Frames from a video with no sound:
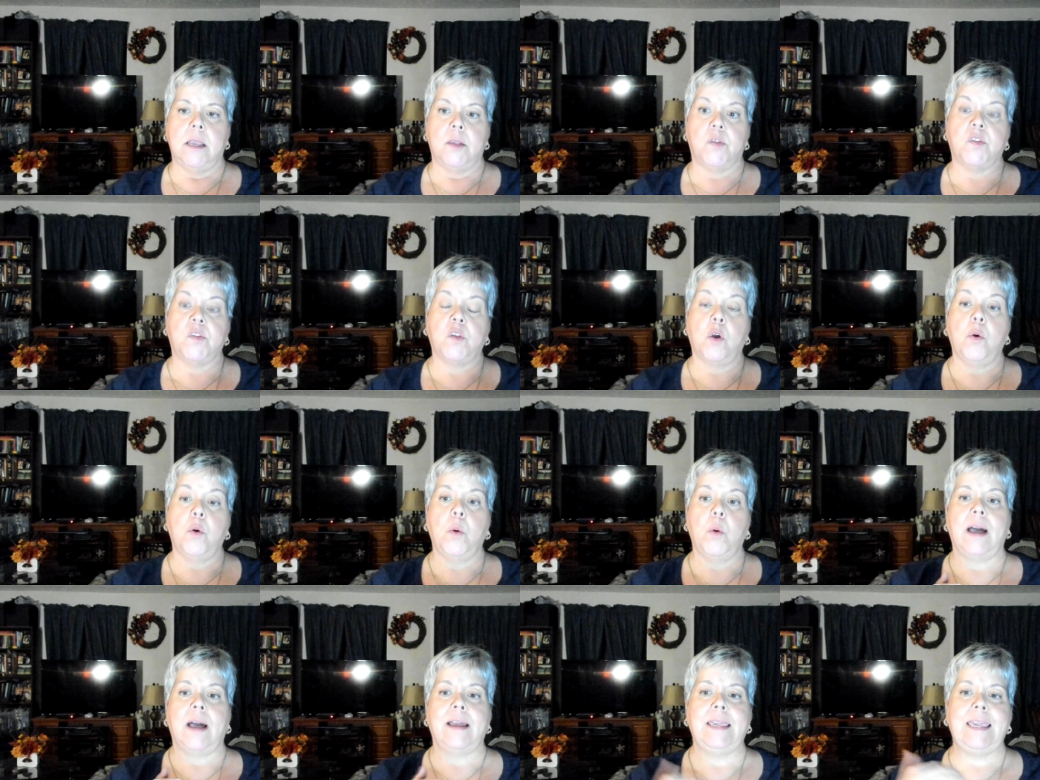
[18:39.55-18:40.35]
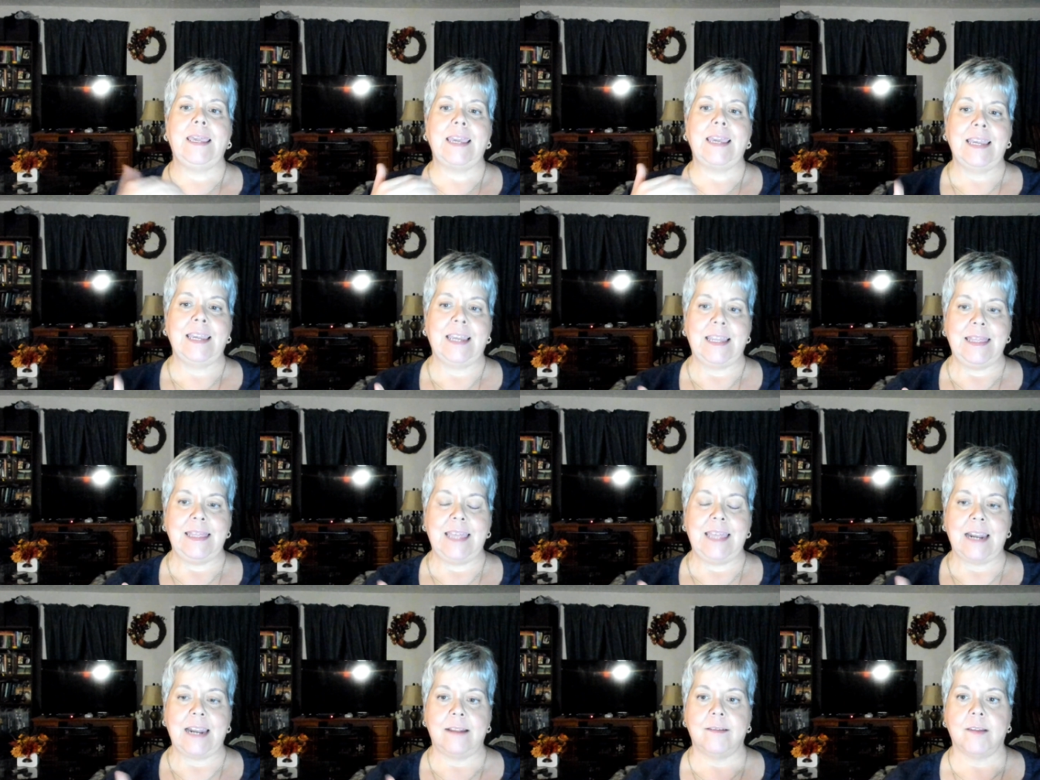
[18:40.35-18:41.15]
So, again,
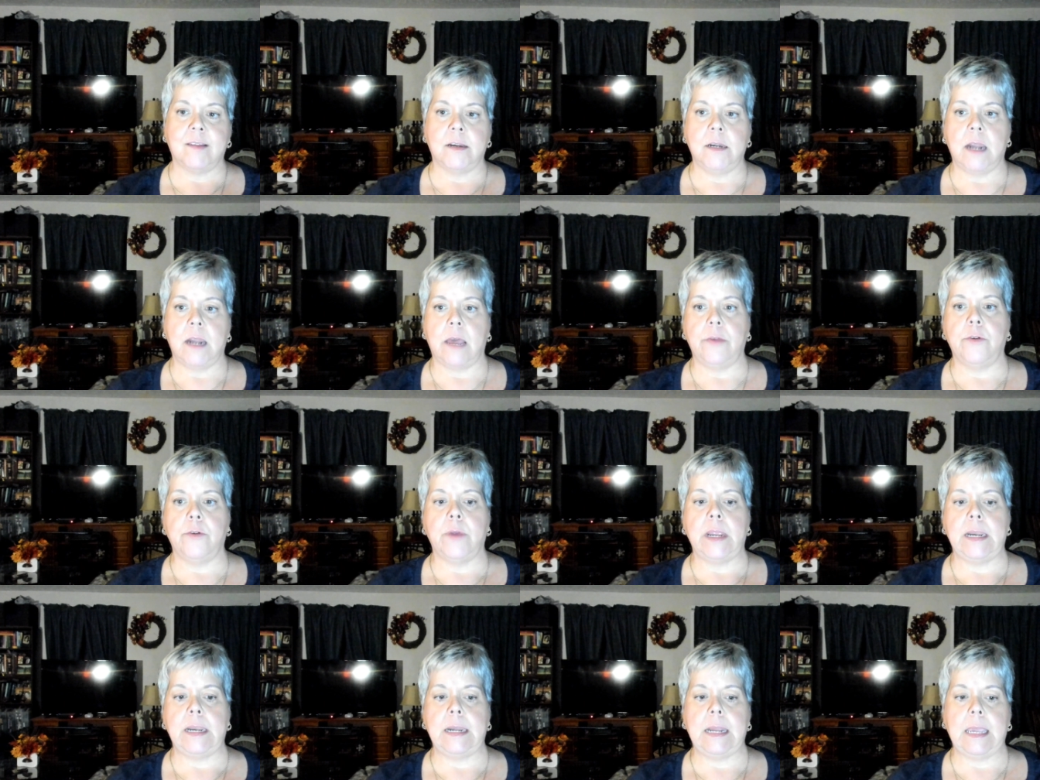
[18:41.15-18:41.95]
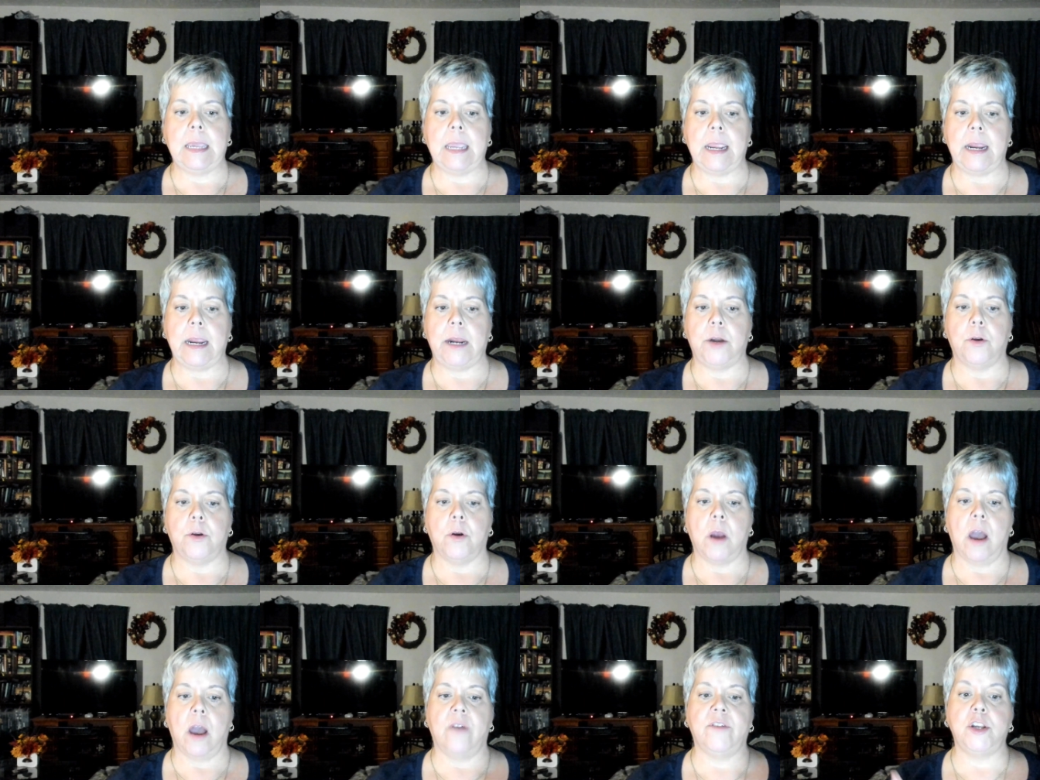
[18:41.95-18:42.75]
that is another indicator
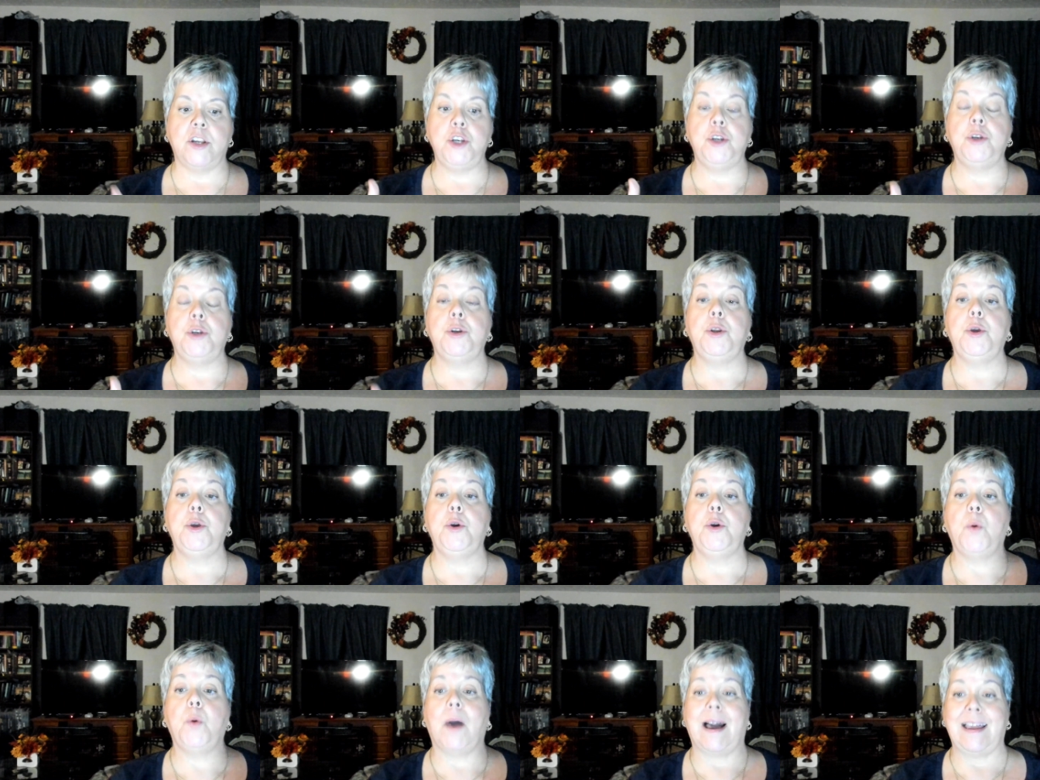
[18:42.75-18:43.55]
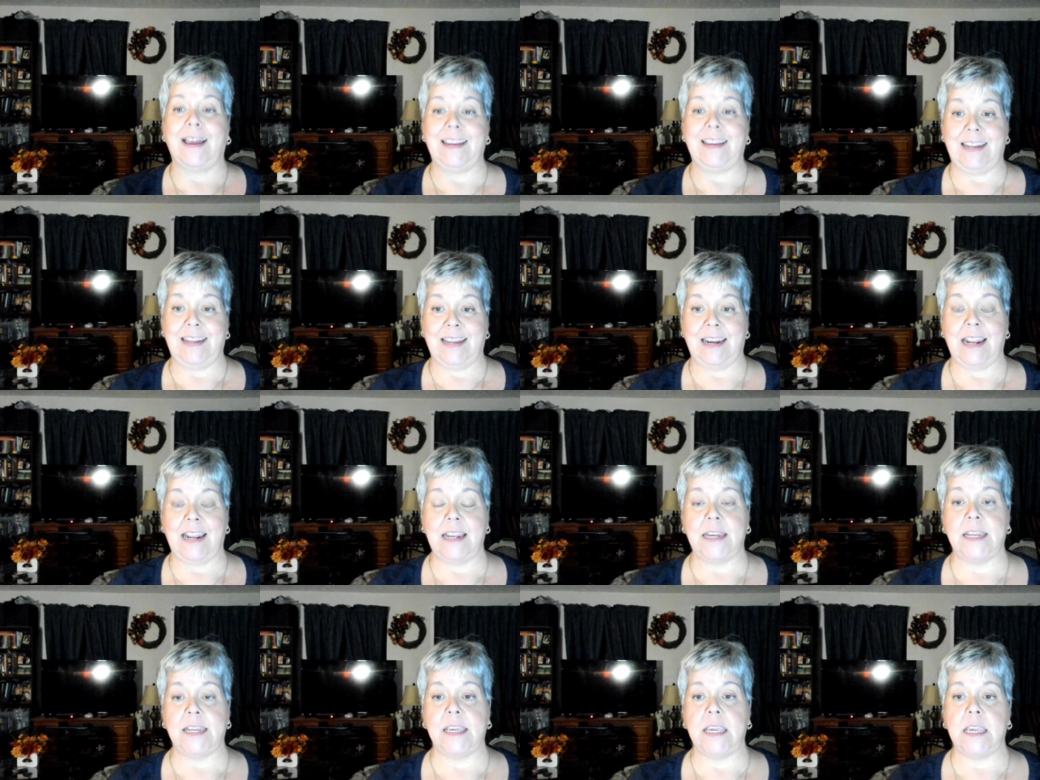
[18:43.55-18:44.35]
of a new
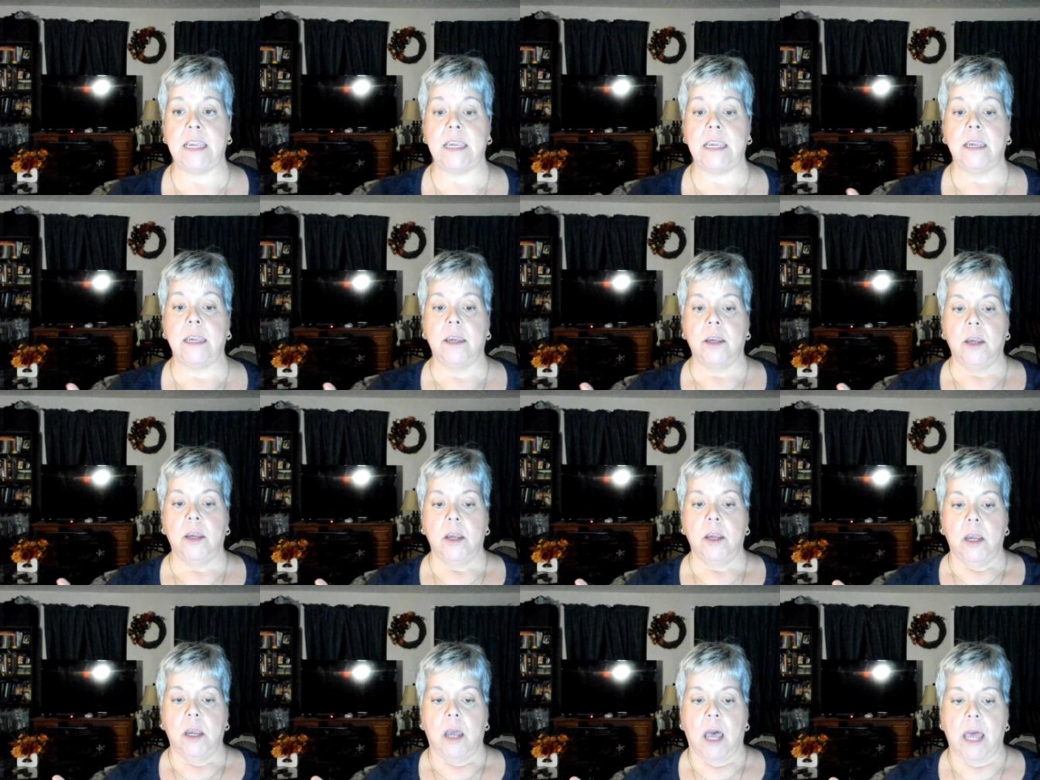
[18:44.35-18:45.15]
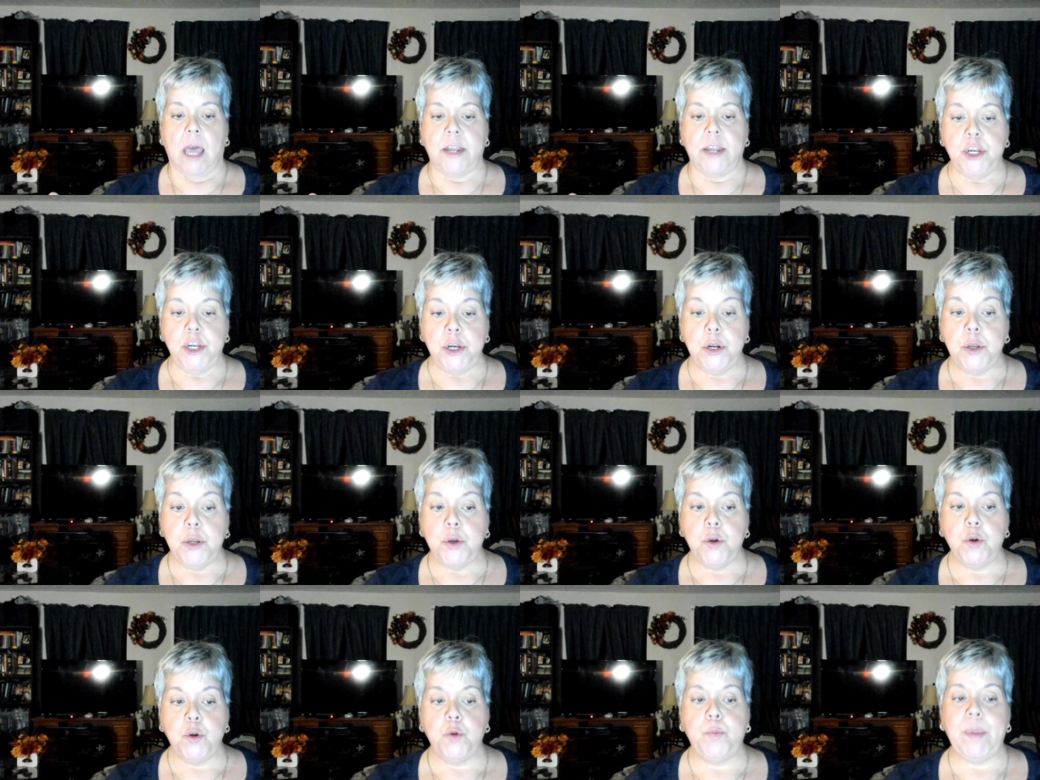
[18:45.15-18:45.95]
identity, a
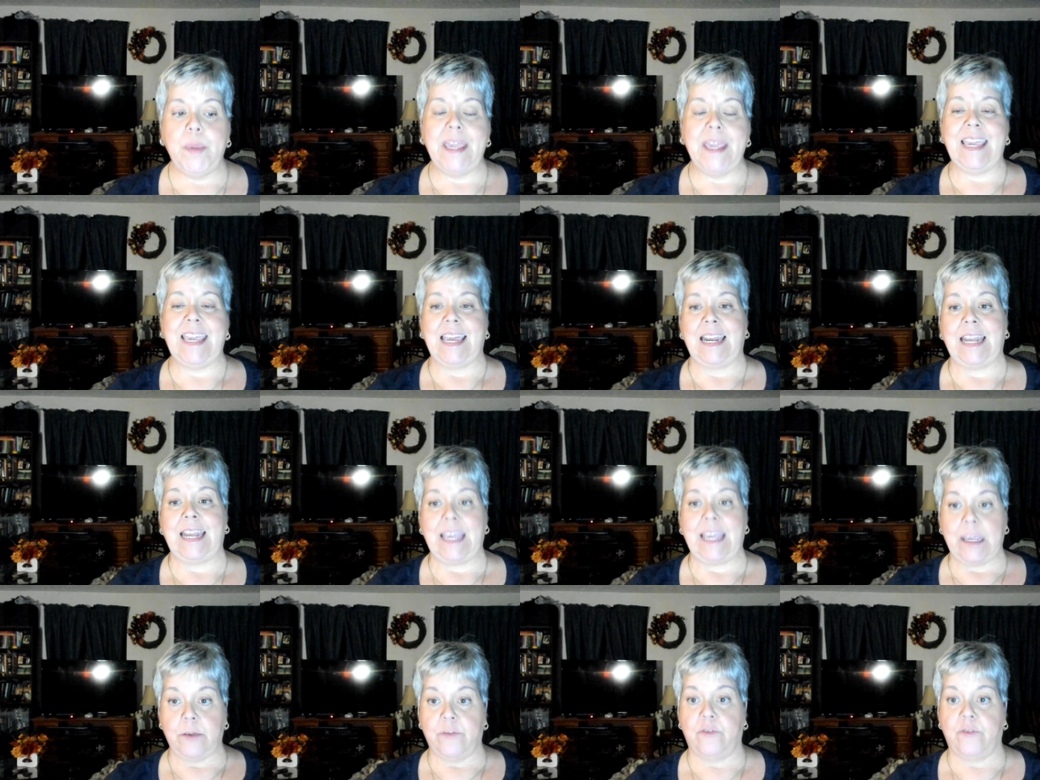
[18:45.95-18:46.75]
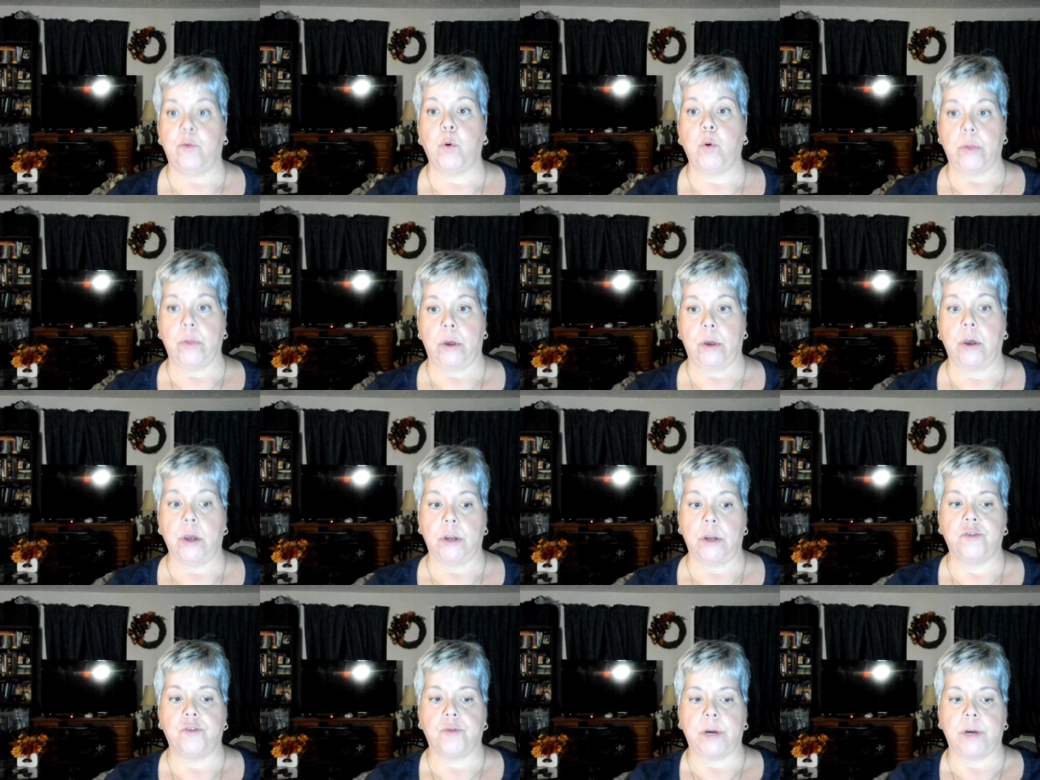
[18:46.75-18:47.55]
new beginning for the
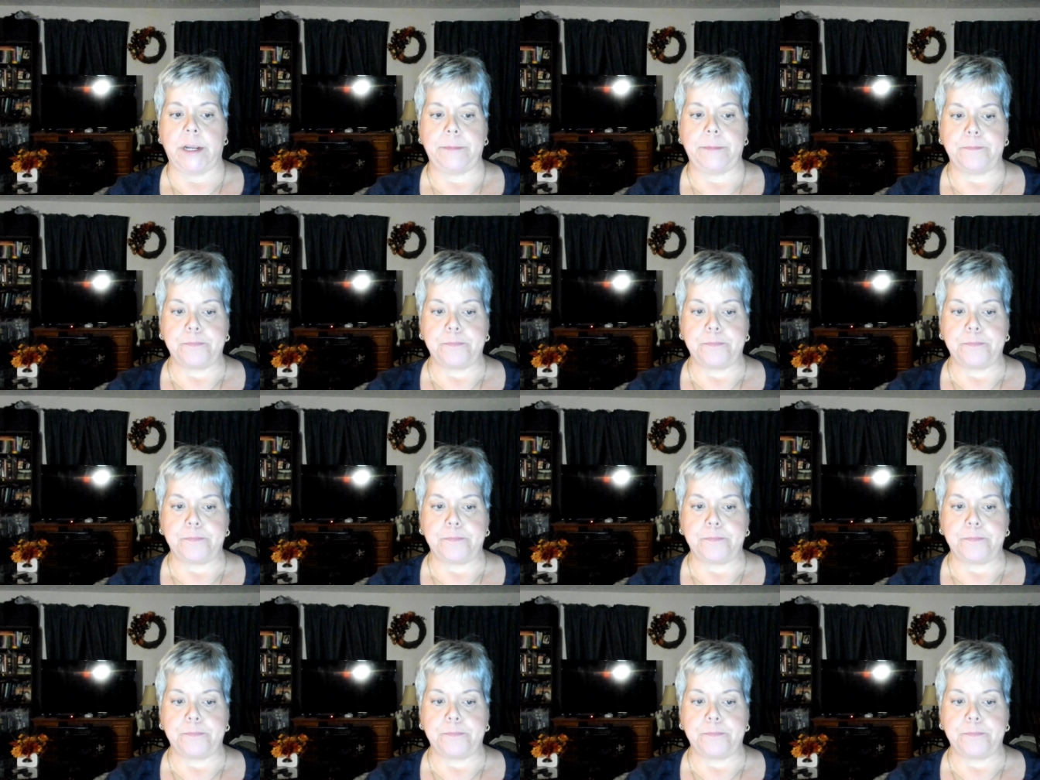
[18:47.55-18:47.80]
country.